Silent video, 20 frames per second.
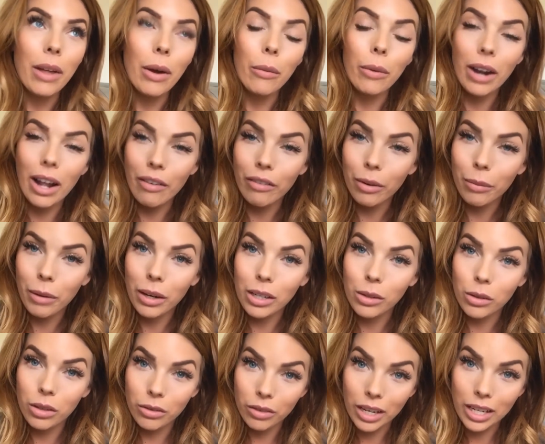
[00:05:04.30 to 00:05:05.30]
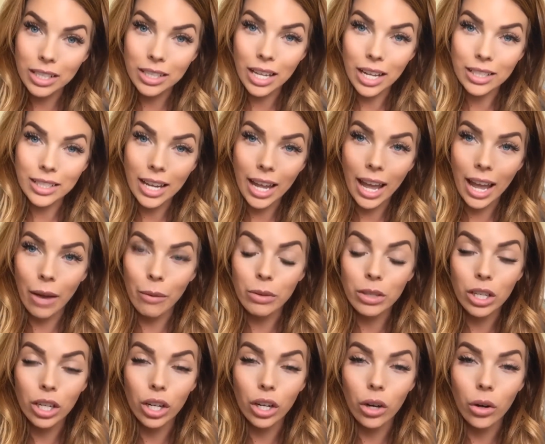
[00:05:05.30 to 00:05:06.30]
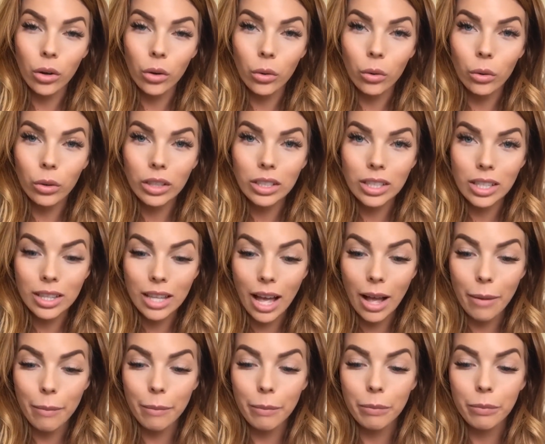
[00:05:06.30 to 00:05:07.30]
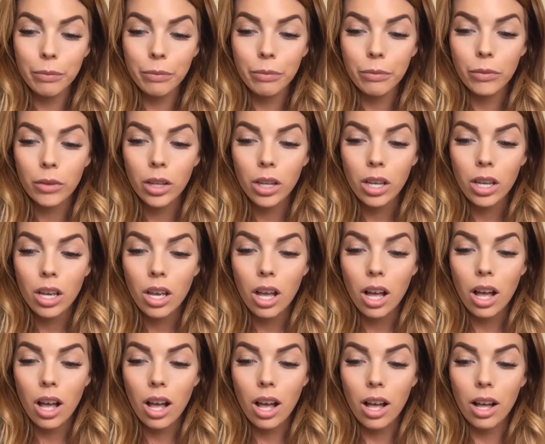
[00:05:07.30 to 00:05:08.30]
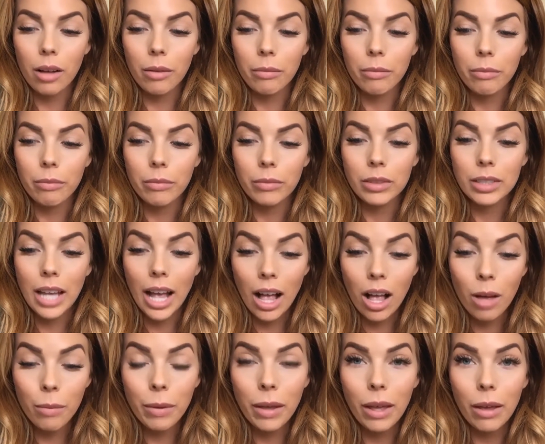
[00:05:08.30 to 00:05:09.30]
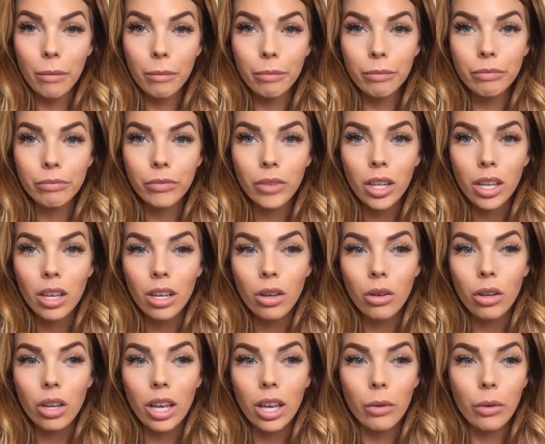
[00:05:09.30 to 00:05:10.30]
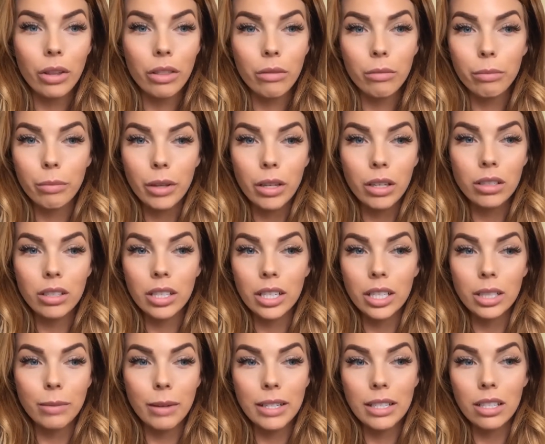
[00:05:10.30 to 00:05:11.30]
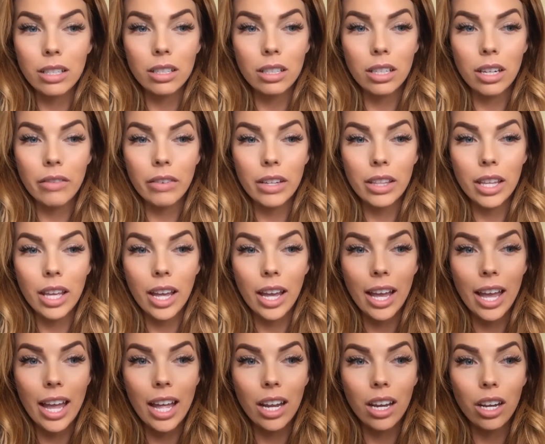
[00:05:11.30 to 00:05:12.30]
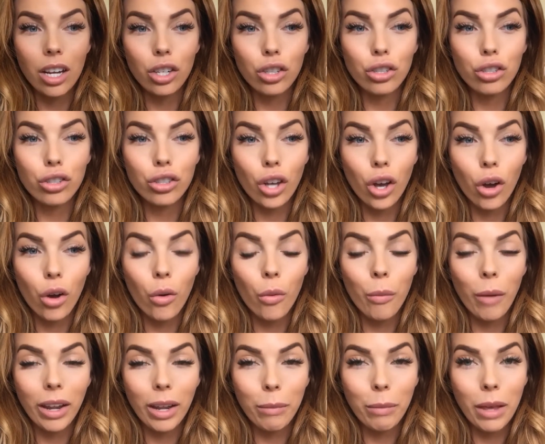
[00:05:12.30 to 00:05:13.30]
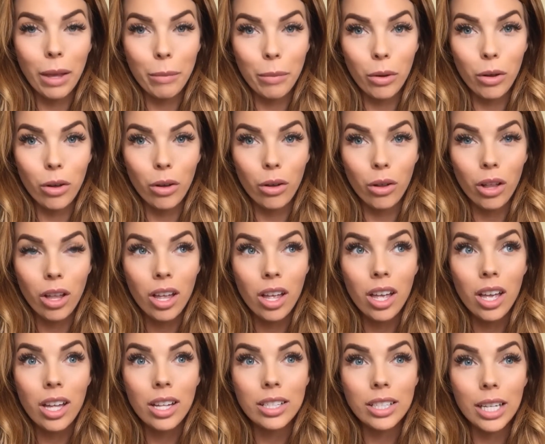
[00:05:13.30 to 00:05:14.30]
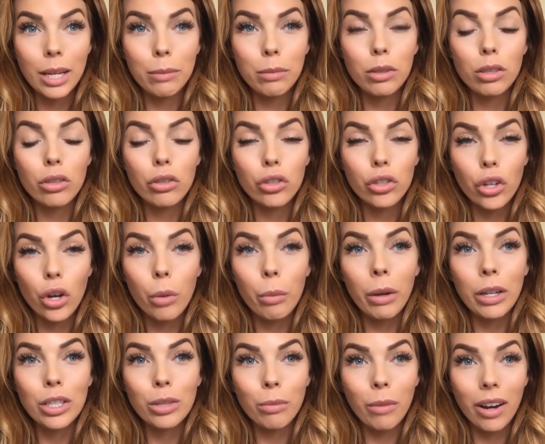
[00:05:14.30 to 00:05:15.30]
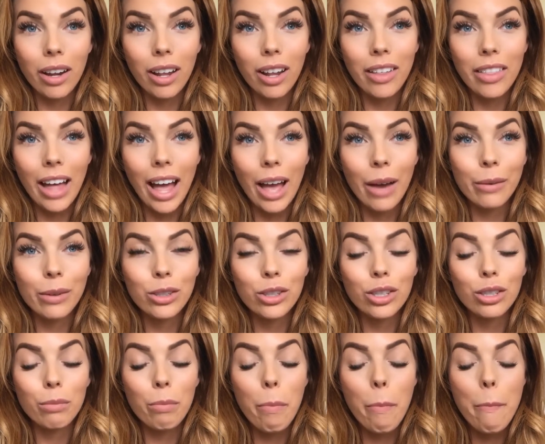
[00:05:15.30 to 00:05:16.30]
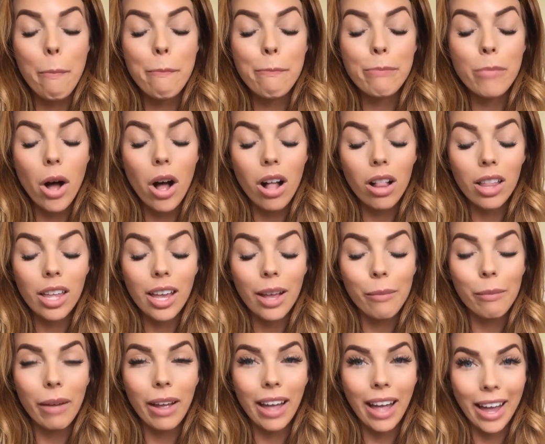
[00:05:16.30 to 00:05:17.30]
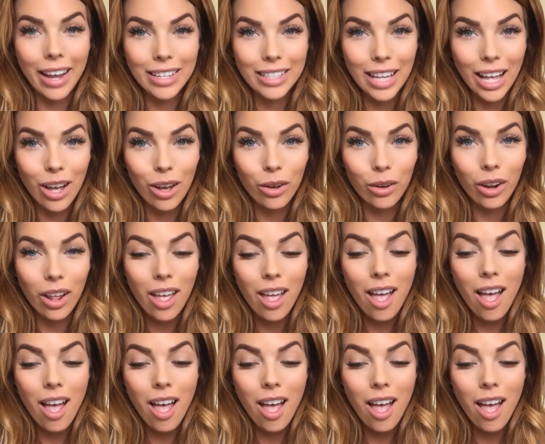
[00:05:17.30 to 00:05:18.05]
that whatever money we raised that day was gonna go to them to help him with bills and expenses and everything. And so many people tipped so much money that I was just bawling my eyes out.